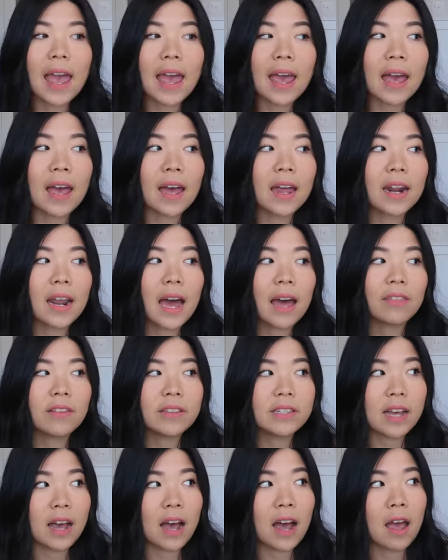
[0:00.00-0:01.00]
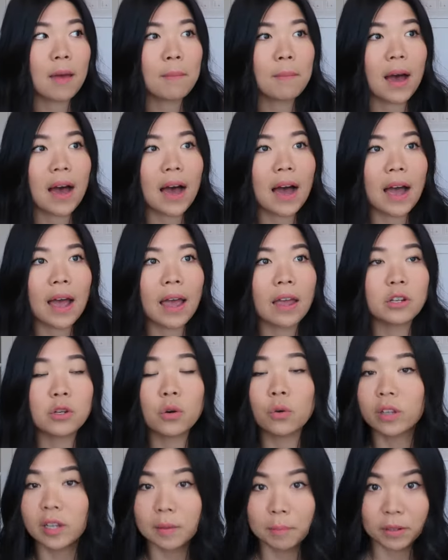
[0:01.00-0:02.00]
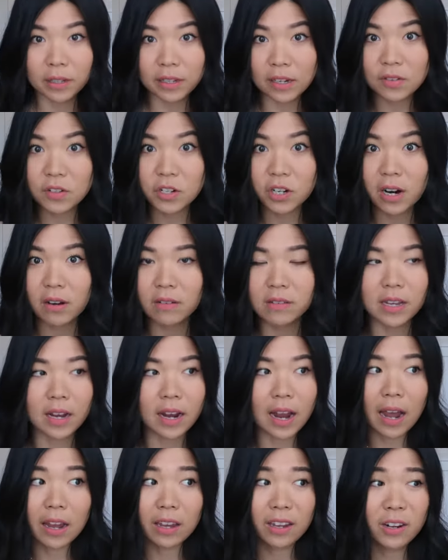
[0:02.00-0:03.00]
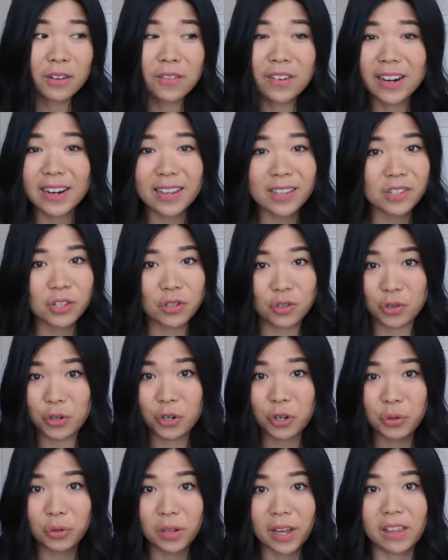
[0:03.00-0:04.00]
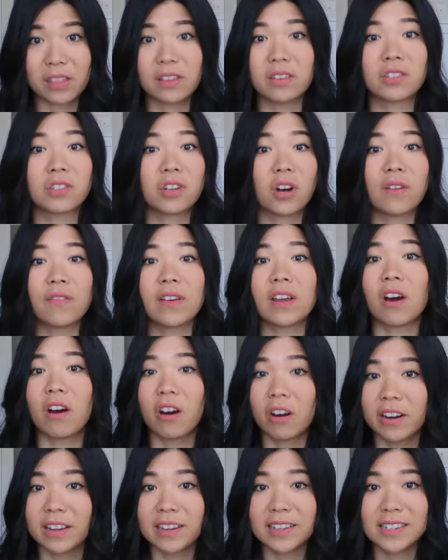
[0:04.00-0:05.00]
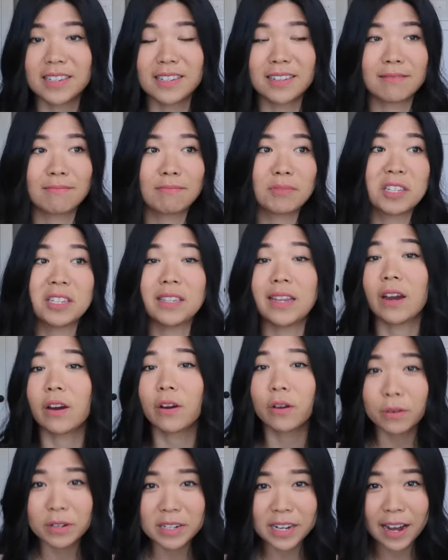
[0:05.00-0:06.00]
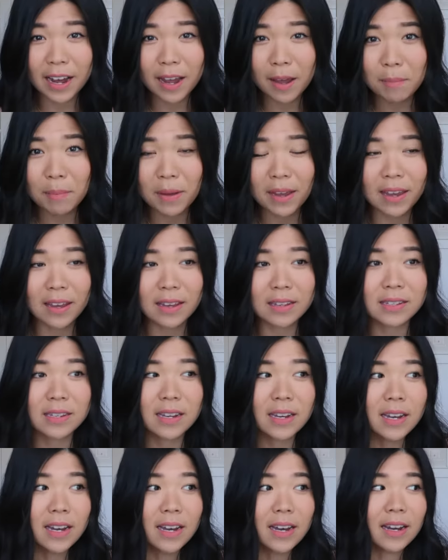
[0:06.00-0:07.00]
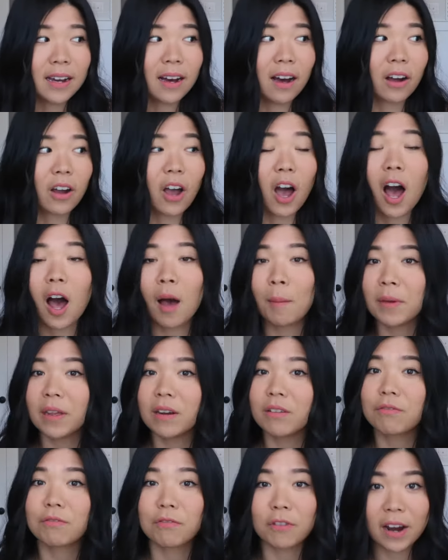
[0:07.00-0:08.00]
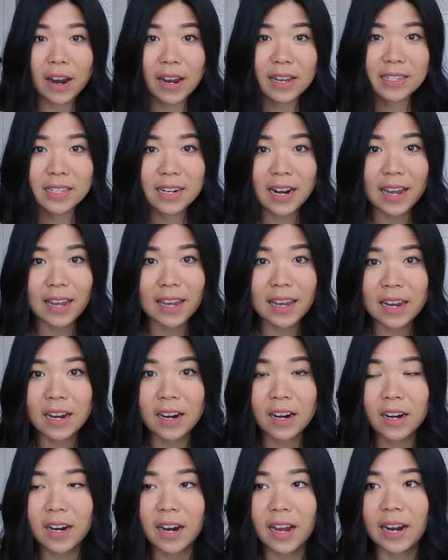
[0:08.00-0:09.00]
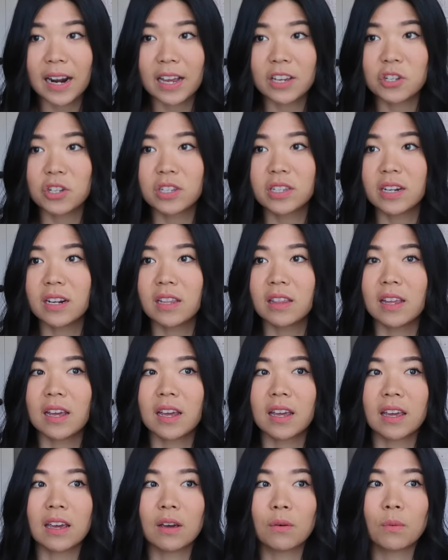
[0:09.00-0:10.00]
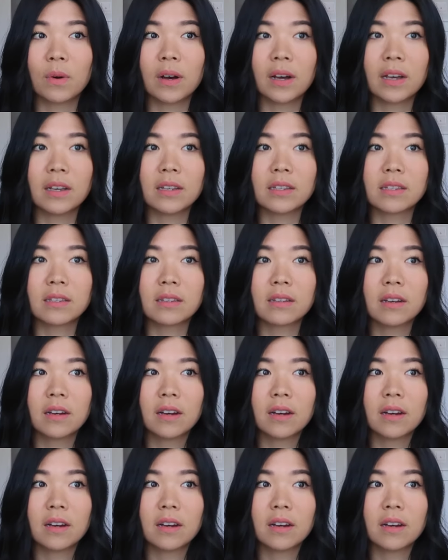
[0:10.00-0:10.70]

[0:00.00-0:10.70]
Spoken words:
And at the time, I totally believed her. I was like, you know what? It's true. Like, the starving artist stereotype is a common phrase that I hear, and I just didn't think it was